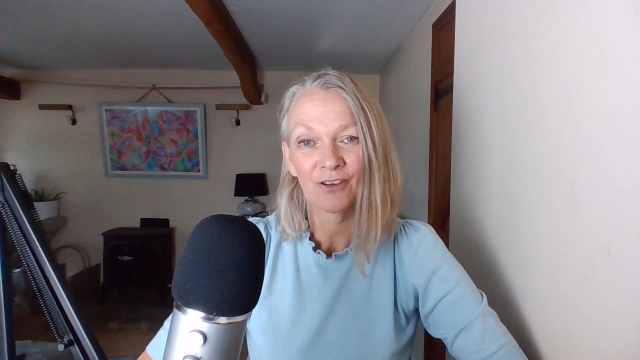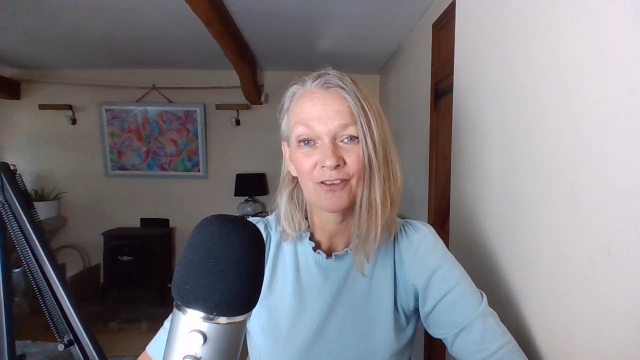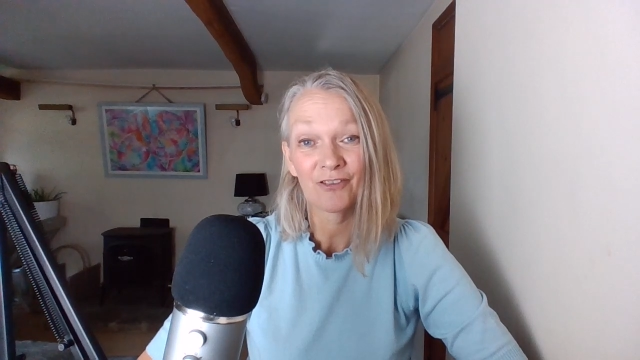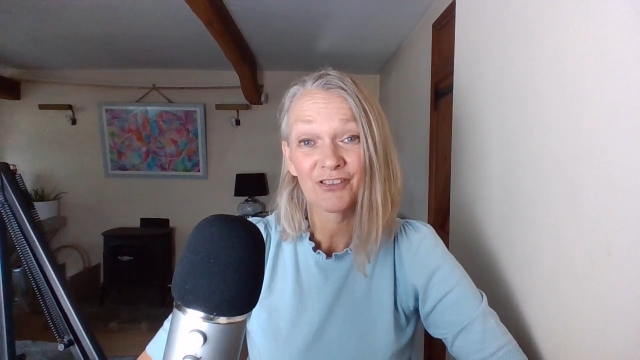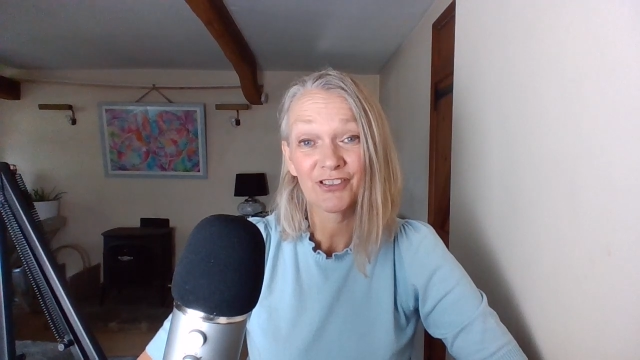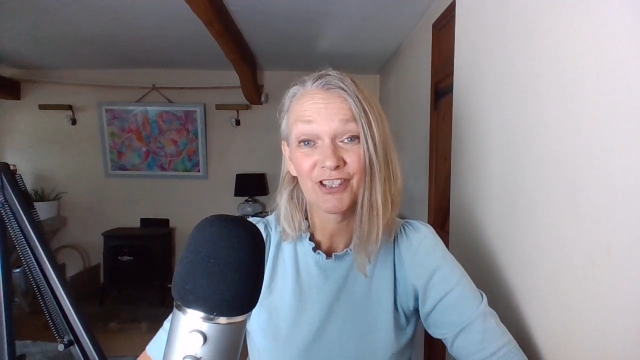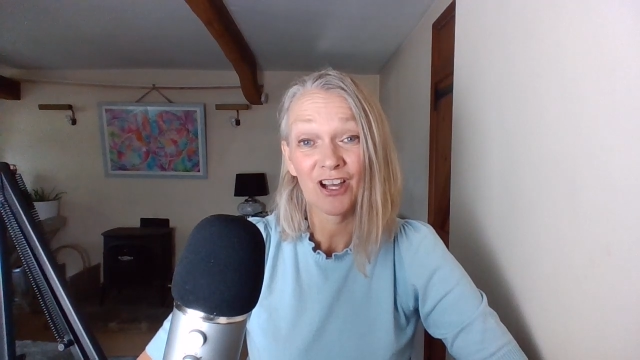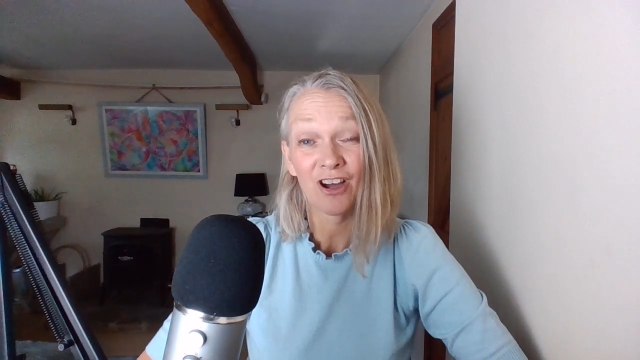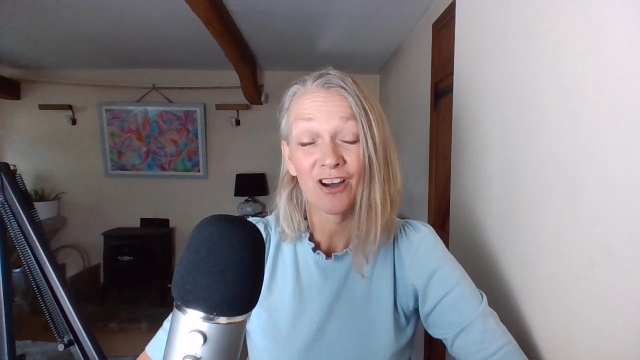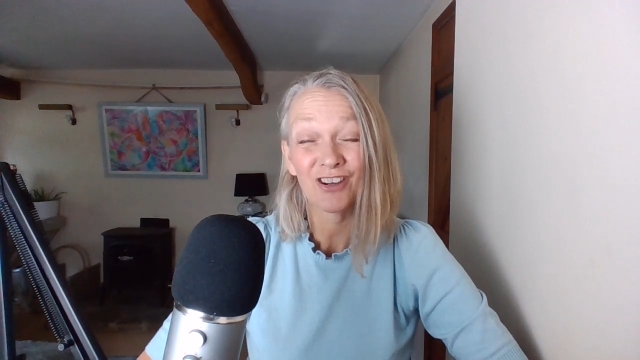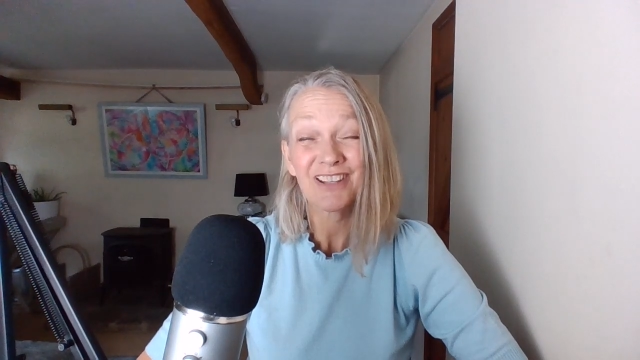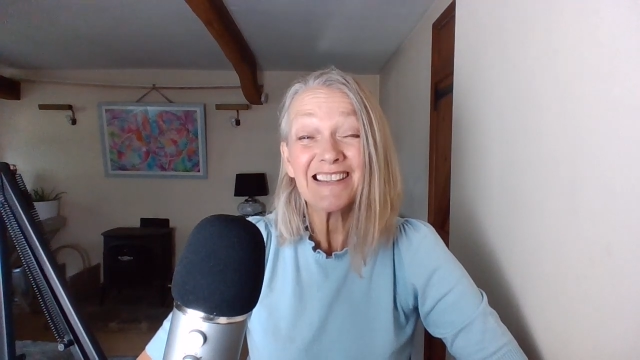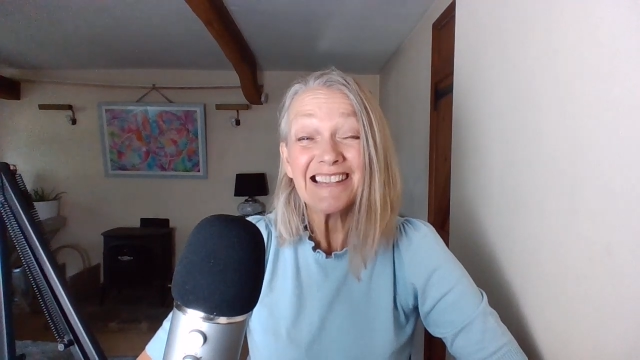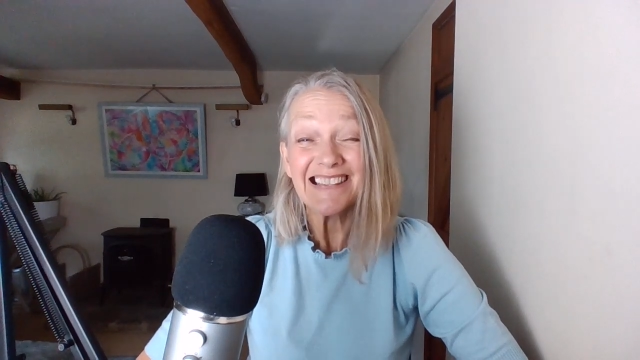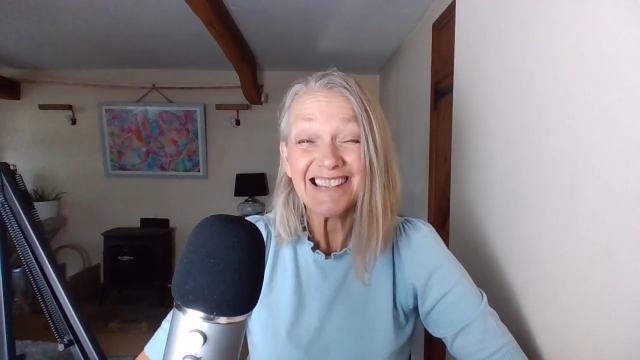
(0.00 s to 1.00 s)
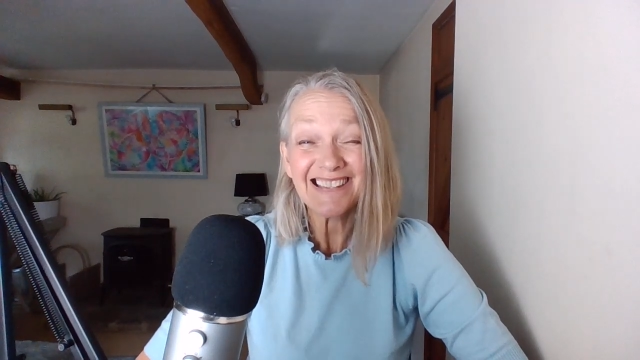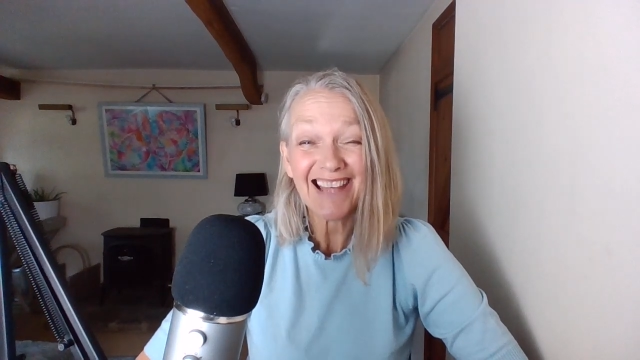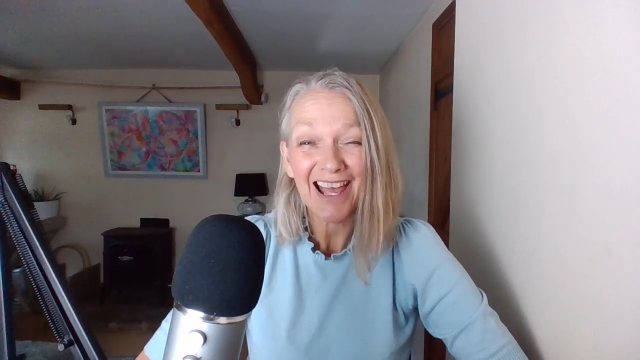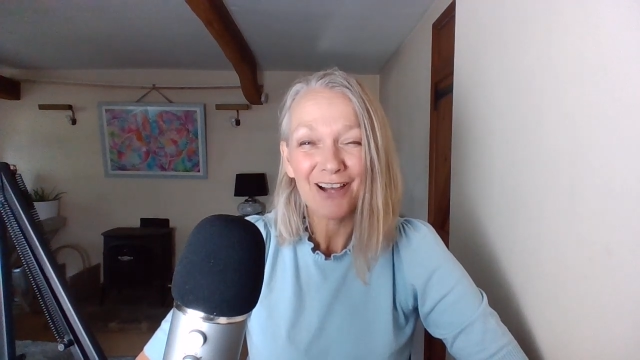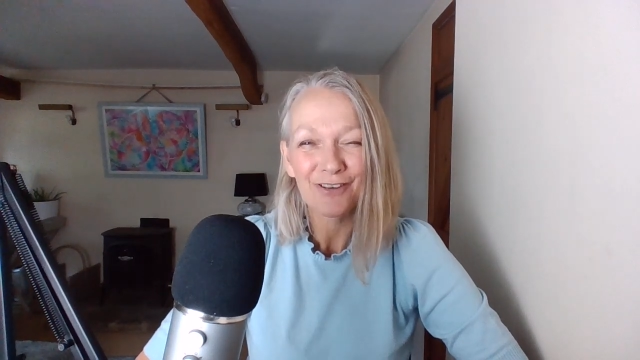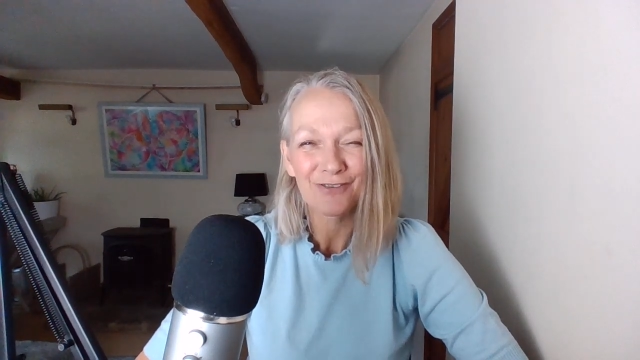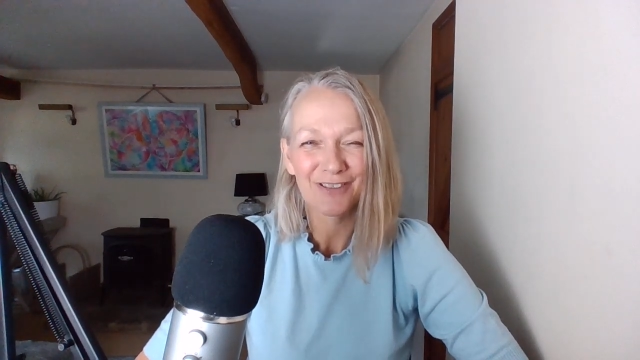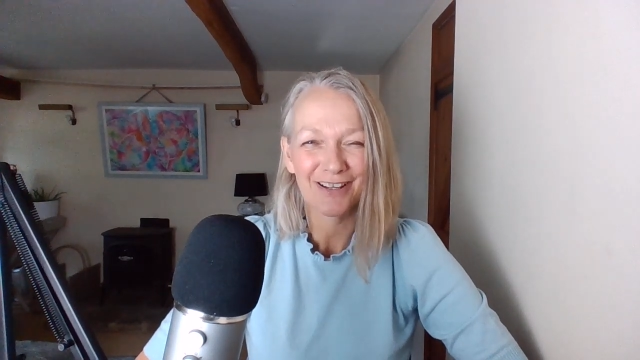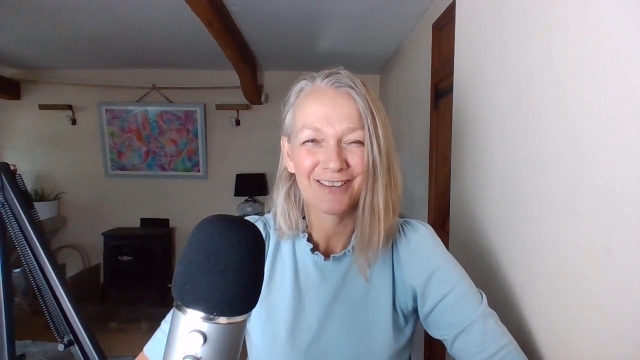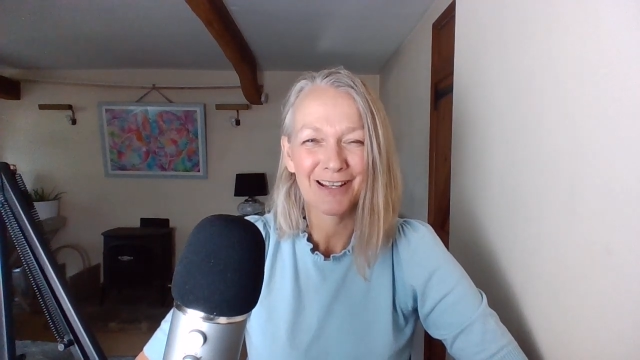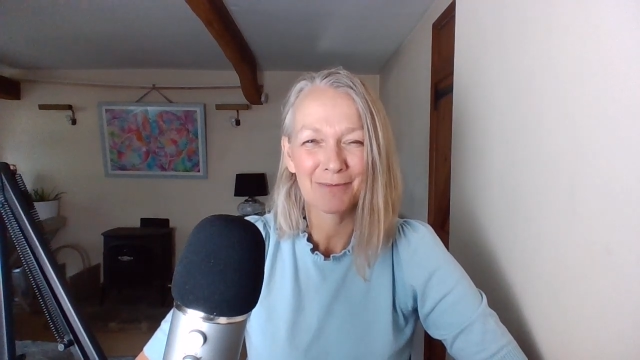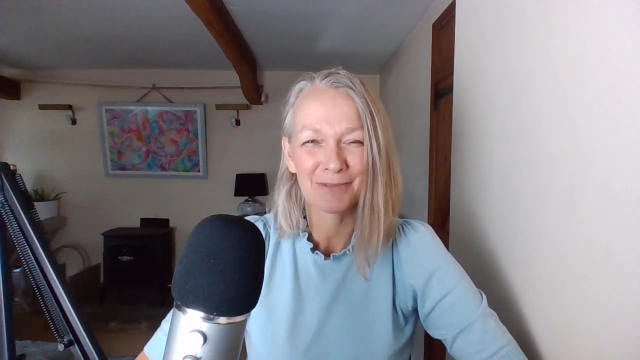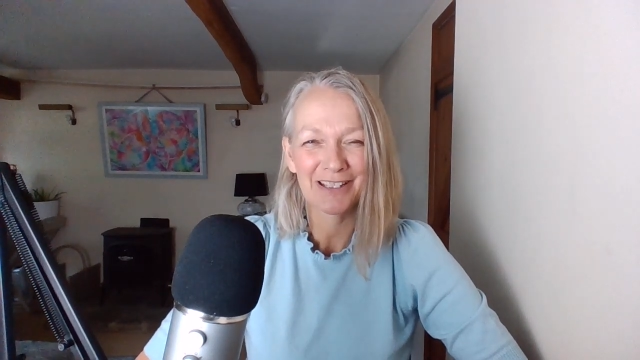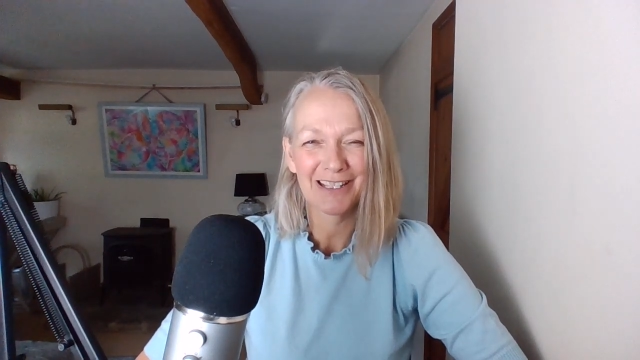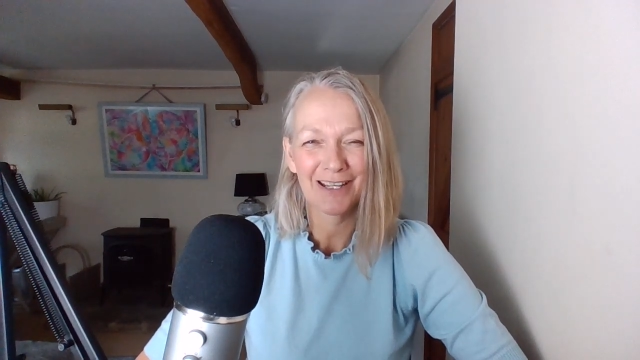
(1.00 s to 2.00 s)
of ourselves, I'll
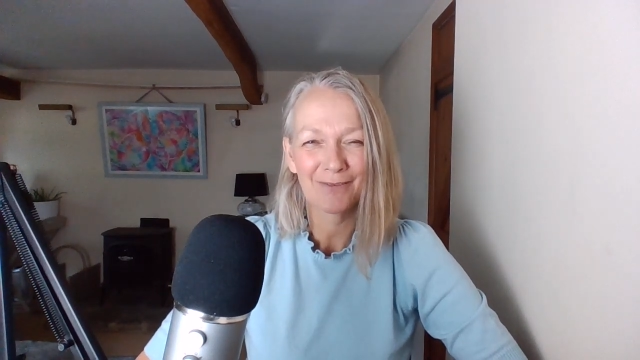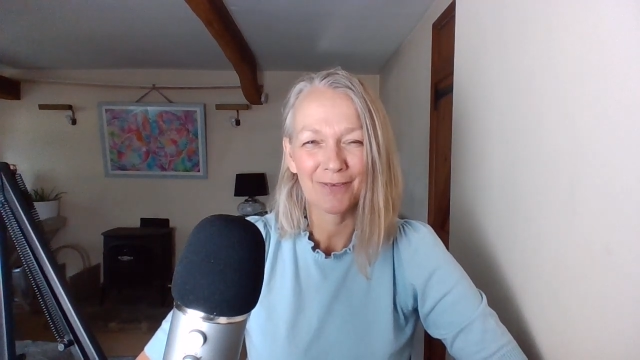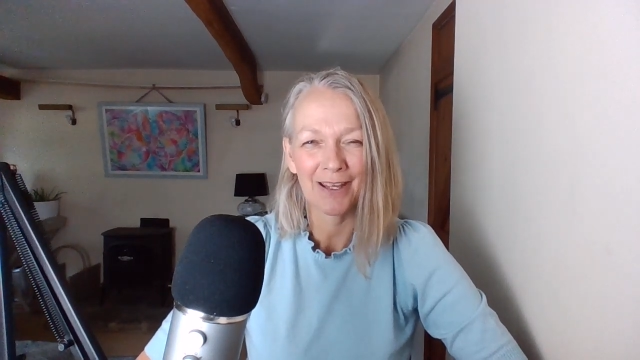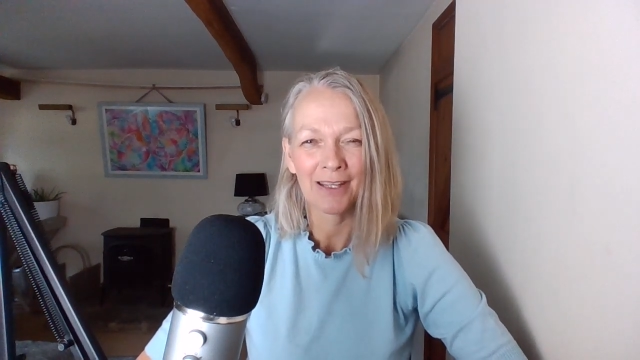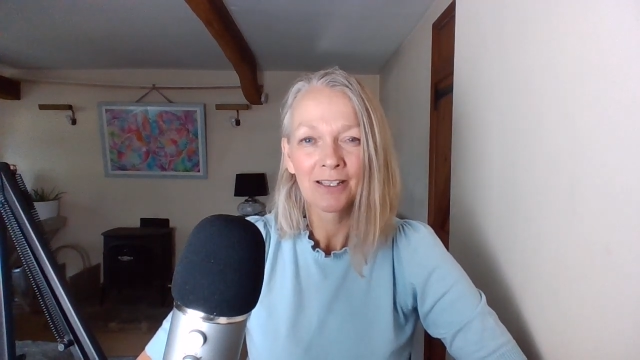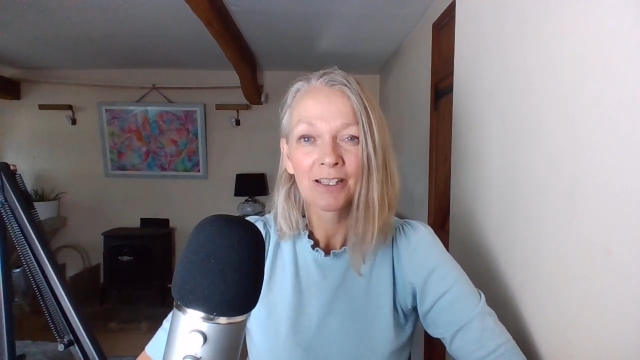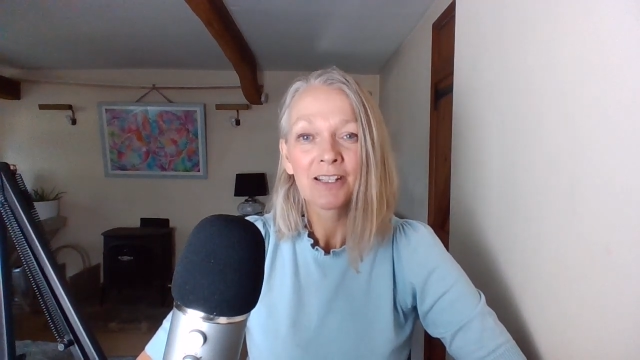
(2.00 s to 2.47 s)
get my teeth in,